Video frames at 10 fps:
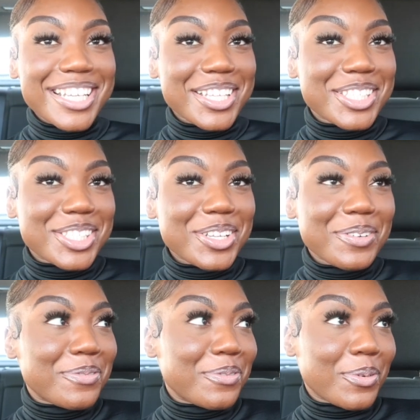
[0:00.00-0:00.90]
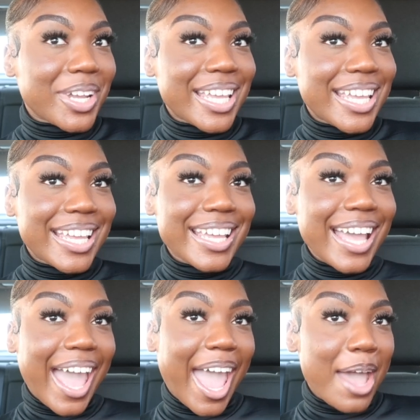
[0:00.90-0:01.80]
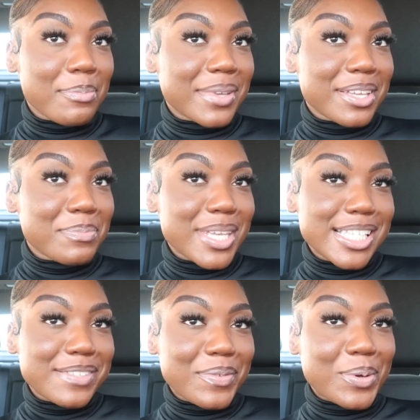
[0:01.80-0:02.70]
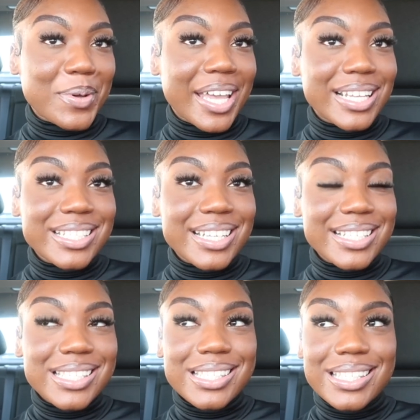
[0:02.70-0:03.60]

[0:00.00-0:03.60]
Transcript: just free, happy, peaceful, and just